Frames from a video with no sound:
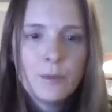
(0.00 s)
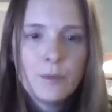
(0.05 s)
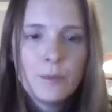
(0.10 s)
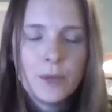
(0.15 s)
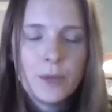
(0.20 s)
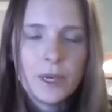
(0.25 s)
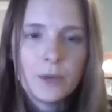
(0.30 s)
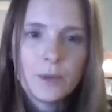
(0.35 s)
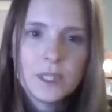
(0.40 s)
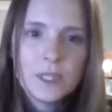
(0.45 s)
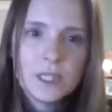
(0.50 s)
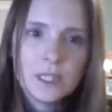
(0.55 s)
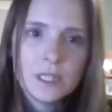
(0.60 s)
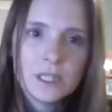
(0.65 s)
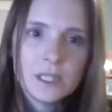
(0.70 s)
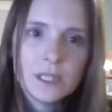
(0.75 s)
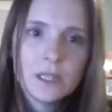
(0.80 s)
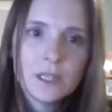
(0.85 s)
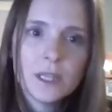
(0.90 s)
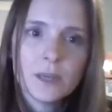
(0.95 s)
But it wasn't
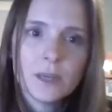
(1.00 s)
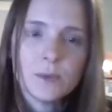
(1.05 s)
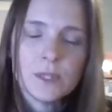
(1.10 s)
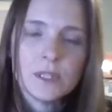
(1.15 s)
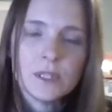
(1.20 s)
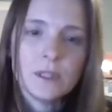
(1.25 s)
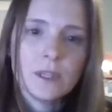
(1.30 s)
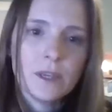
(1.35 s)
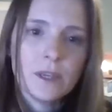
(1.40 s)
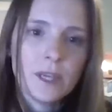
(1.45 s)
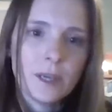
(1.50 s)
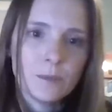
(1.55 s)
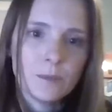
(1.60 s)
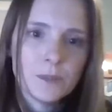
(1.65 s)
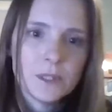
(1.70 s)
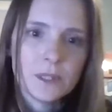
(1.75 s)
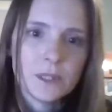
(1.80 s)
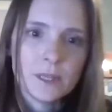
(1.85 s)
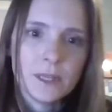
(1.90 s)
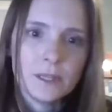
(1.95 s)
until I was in the
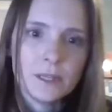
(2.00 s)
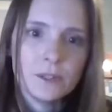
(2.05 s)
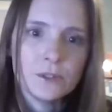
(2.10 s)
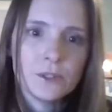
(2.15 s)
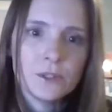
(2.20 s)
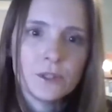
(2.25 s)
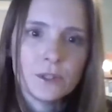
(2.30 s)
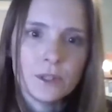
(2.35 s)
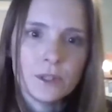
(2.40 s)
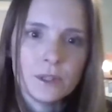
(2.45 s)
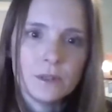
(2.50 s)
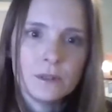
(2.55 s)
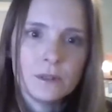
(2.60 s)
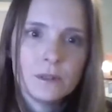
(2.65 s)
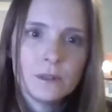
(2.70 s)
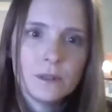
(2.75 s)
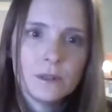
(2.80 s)
camps that I understood